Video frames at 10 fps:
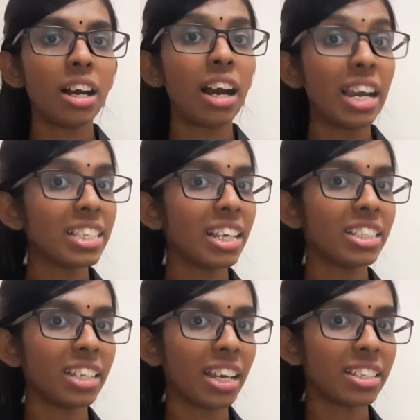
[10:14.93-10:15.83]
I
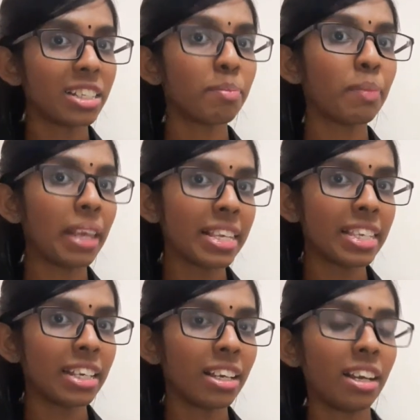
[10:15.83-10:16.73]
suggest
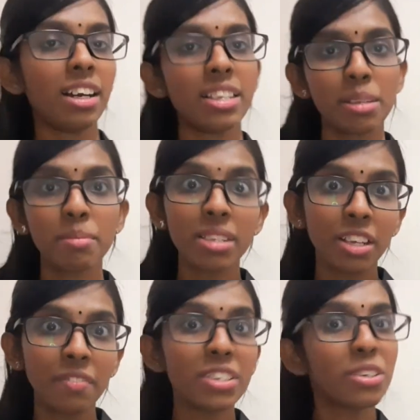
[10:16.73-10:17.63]
placing a customer
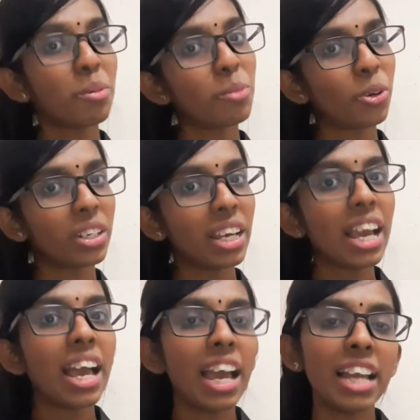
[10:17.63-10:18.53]
service robot
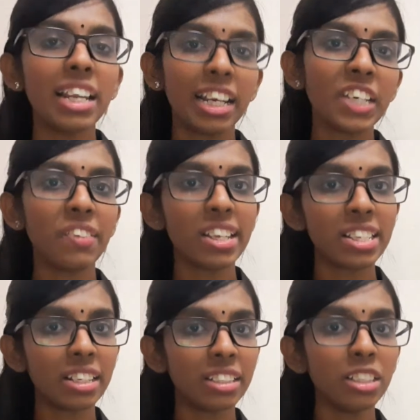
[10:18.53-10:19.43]
at activity
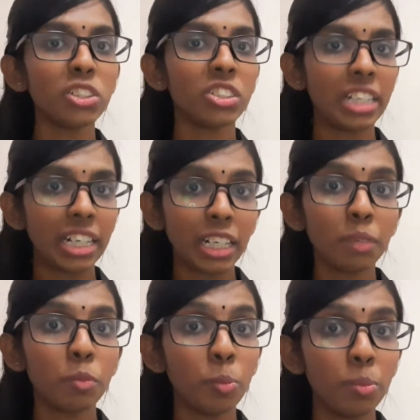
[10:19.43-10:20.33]
center to direct
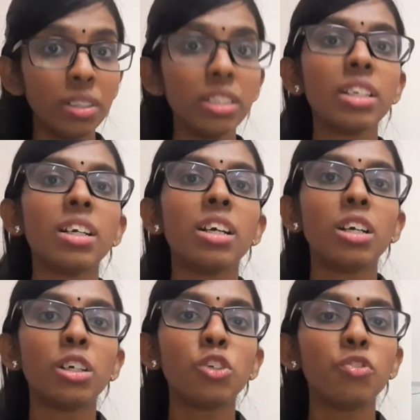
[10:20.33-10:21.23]
people
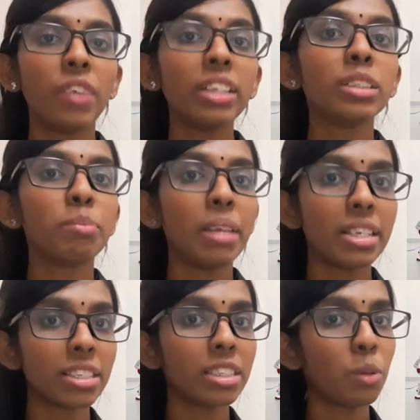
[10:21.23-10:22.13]
to find the
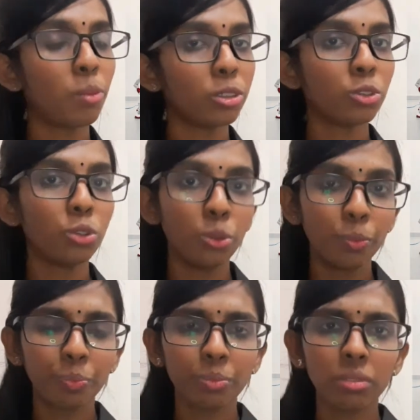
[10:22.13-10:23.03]
places they want to go.
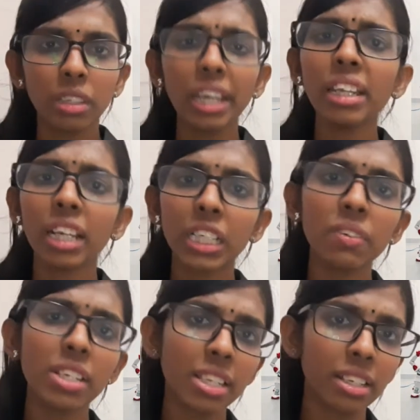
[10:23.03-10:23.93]
At
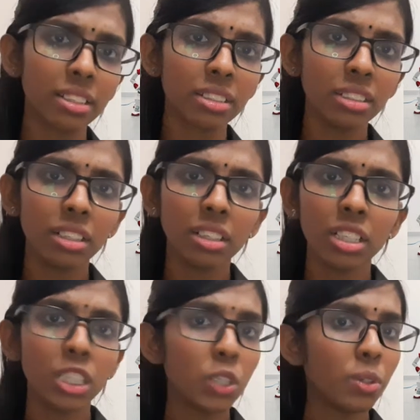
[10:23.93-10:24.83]
activity center,
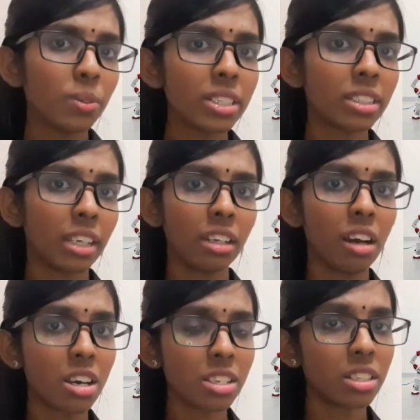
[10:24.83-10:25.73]
individuals can
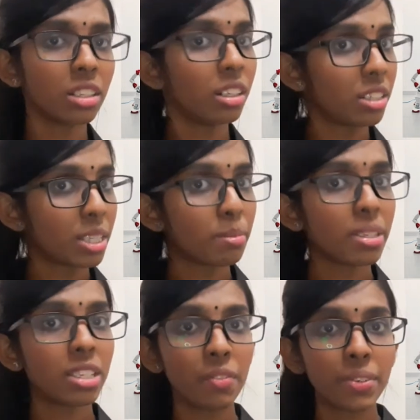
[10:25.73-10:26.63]
ask the customer
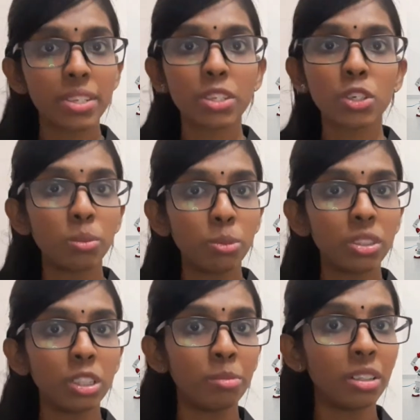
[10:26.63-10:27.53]
services robot
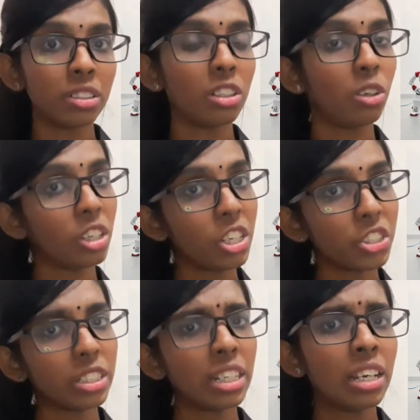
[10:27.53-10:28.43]
about the
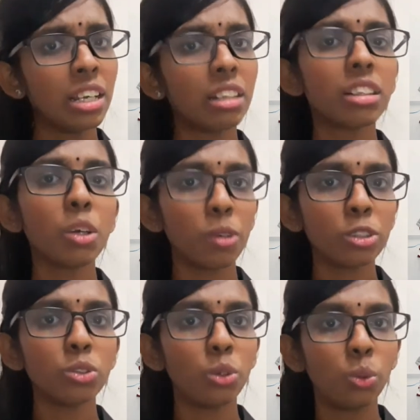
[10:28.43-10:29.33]
location they want
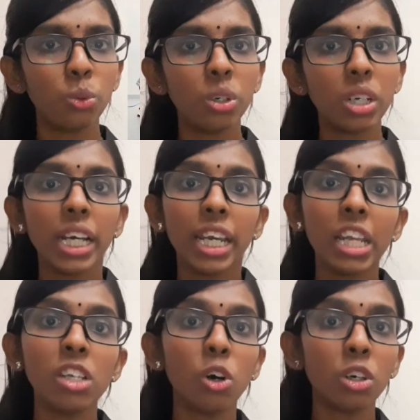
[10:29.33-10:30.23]
to go.
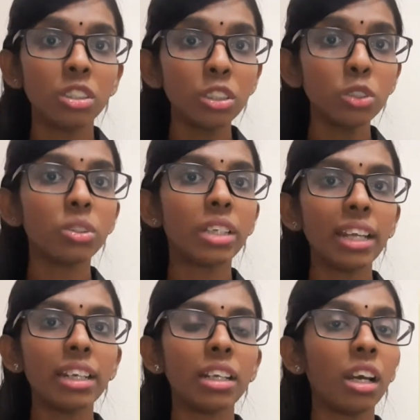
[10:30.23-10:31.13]
In order to
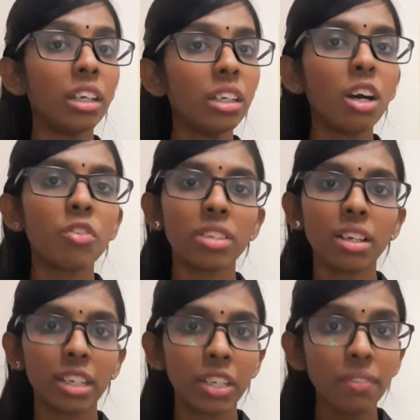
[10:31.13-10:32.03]
get an idea of the
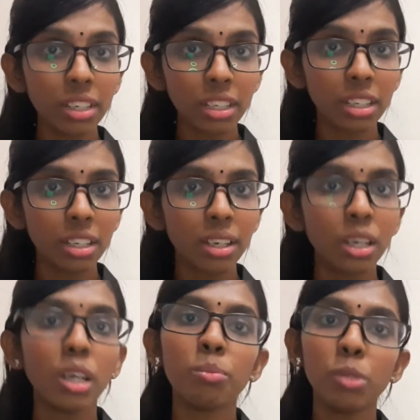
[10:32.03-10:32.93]
activity,
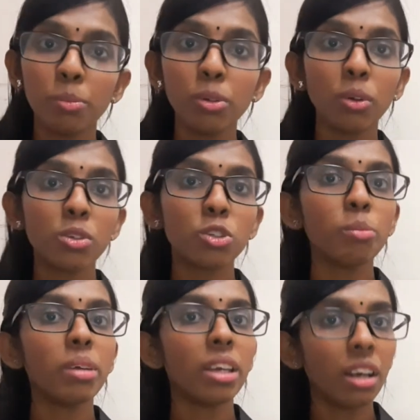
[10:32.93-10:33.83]
people also
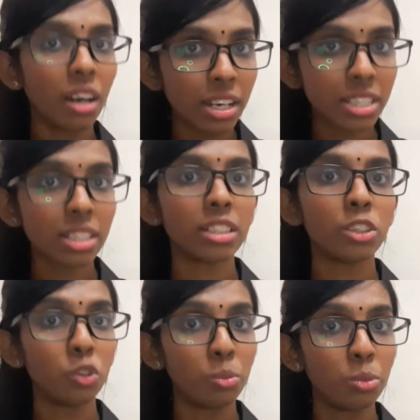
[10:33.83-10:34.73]
may ask the
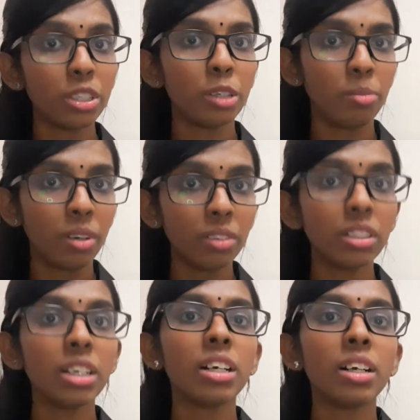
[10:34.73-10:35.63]
robot about
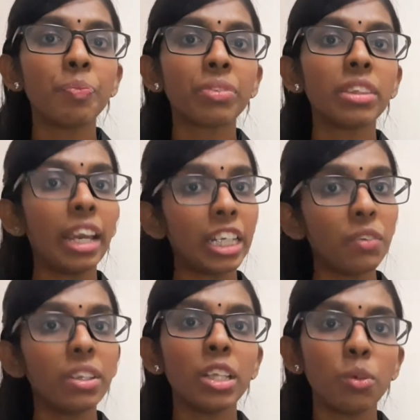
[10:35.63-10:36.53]
the
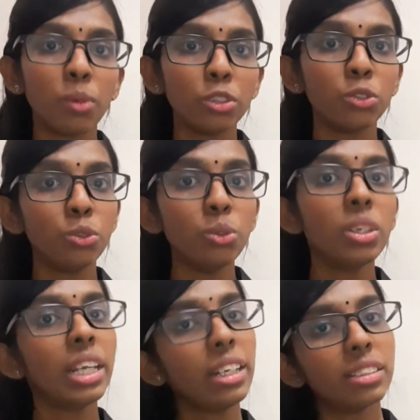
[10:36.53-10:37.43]
activity they want to do
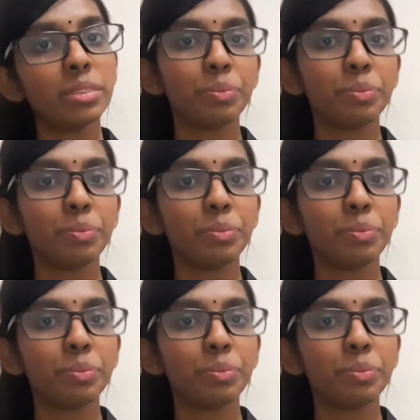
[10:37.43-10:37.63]
later.